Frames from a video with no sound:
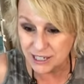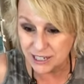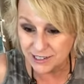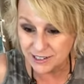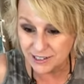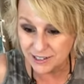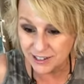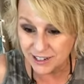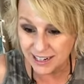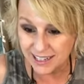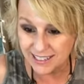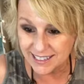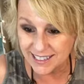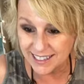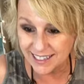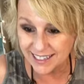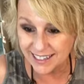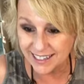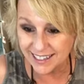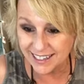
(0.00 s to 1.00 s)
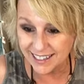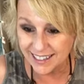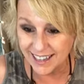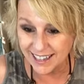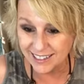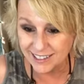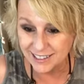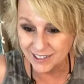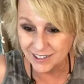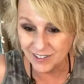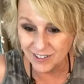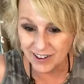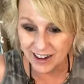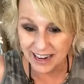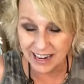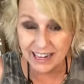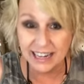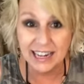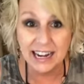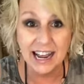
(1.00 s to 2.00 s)
yesterday, Cindy? That's
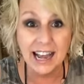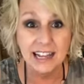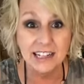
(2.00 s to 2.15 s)
great.